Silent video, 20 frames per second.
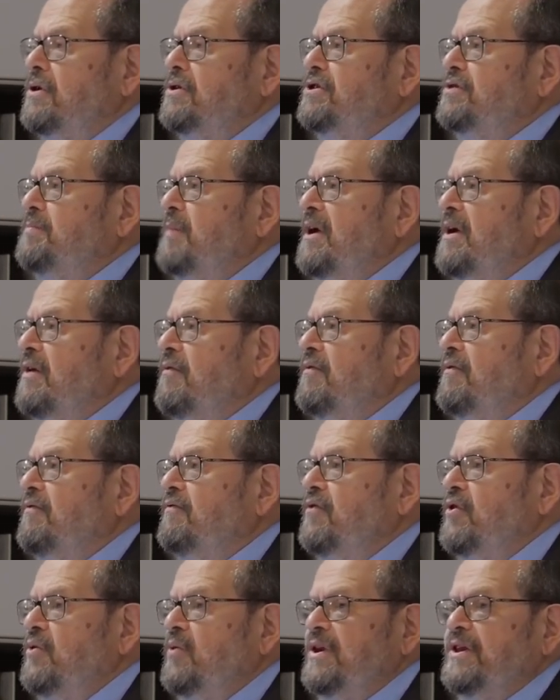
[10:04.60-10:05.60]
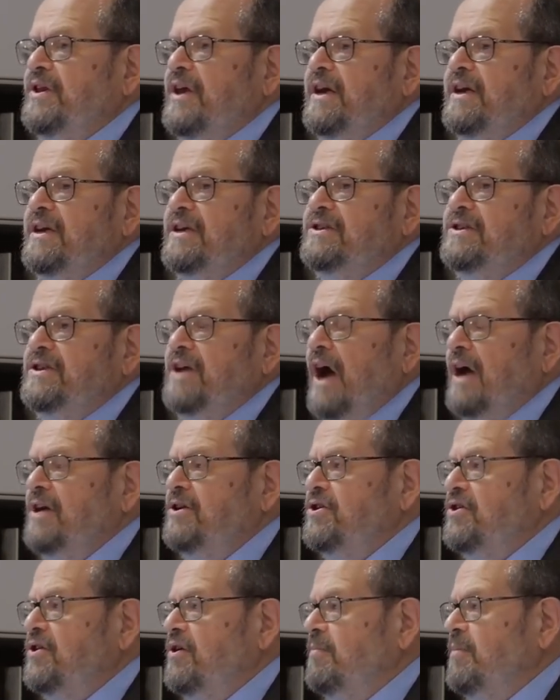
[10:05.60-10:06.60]
can speak of a fluid that is
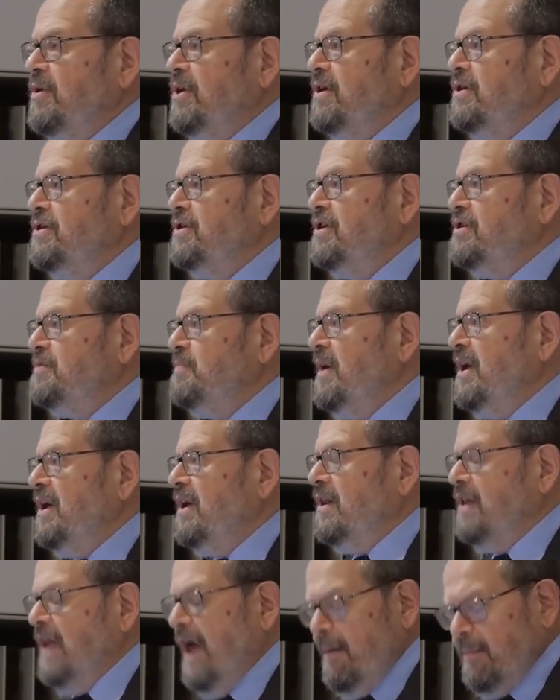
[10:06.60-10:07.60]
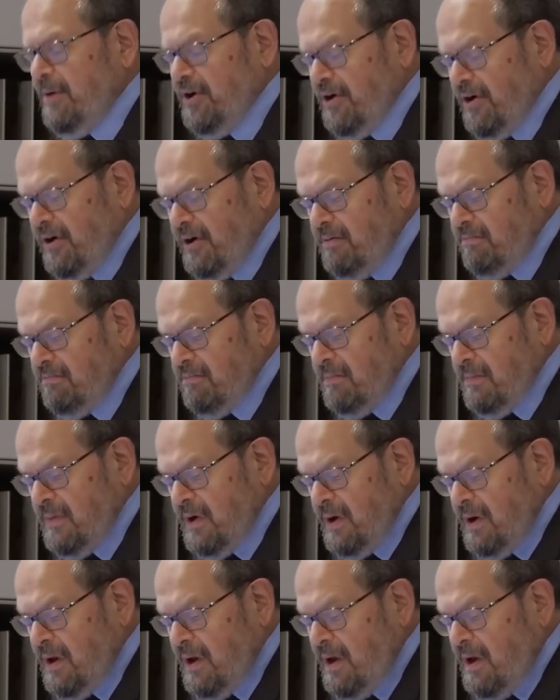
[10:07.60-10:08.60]
not turbulent as being laminar,
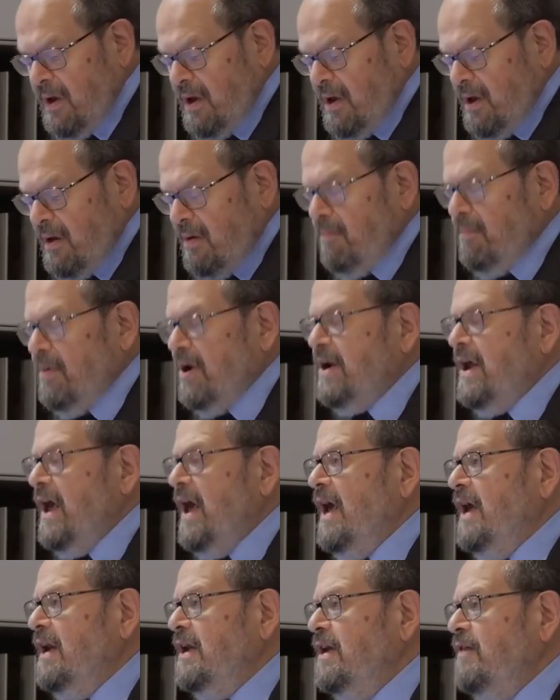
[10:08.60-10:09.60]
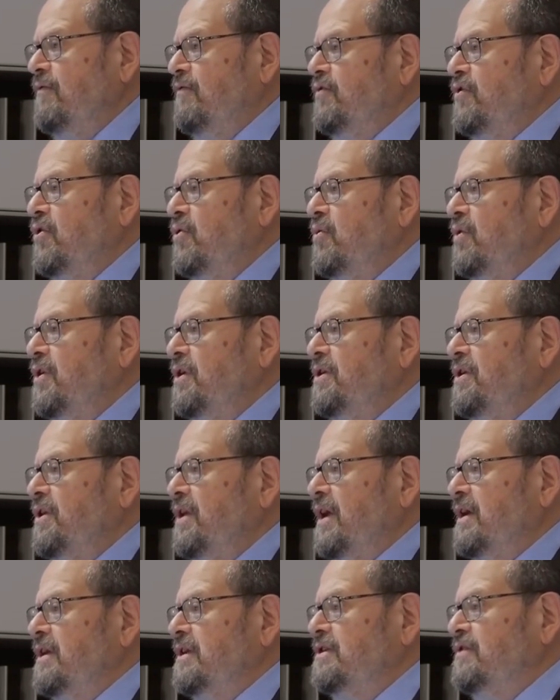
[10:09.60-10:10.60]
but any fluid
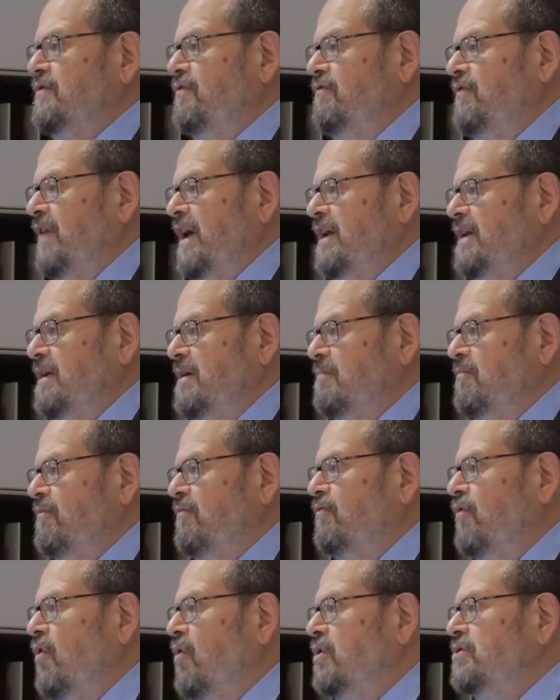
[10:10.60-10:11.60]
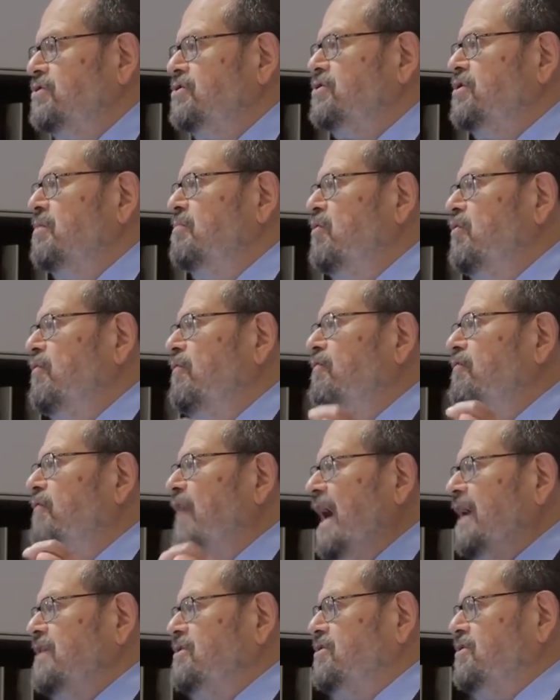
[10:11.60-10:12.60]
that is forced to move
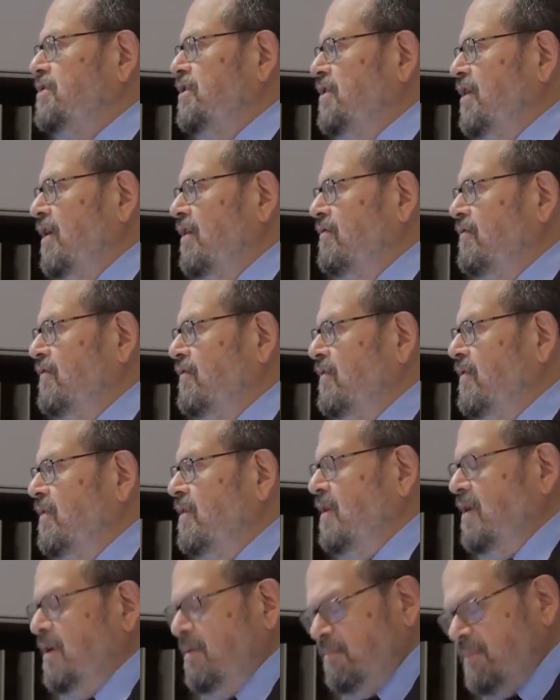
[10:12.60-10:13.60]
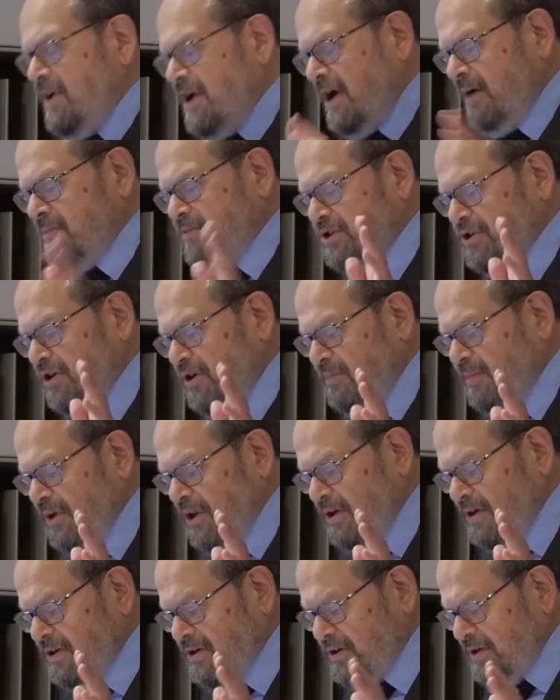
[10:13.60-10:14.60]
fast enough becomes
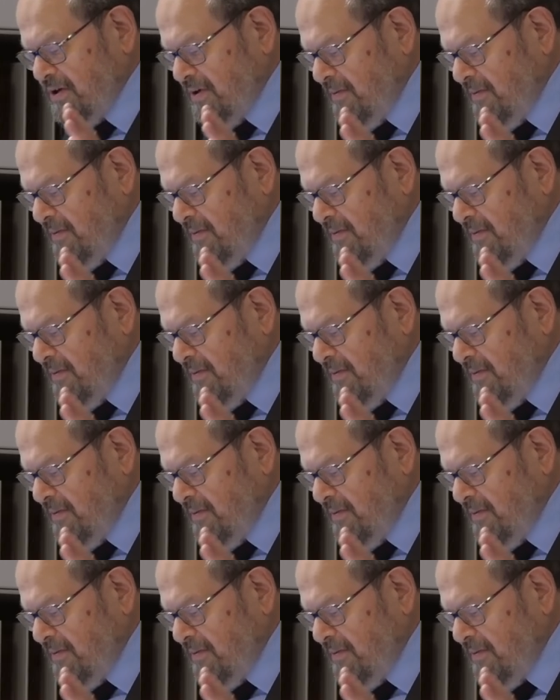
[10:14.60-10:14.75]
turbulent.